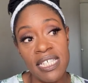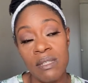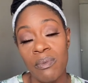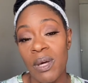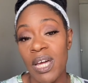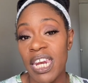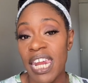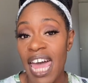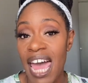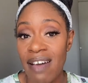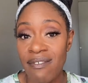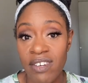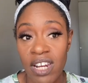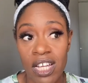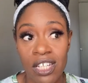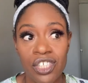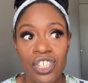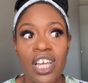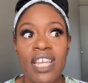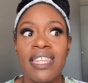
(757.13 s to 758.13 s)
we're going to have
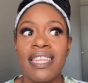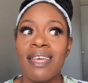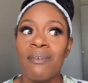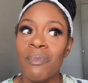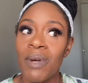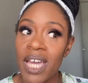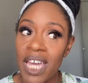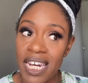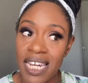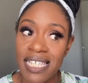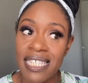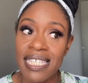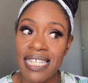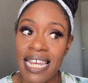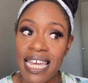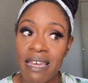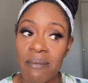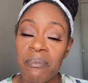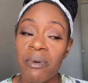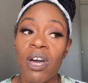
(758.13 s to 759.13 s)
lunch, and then we're going to
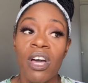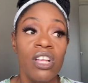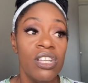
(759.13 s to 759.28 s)
sleep.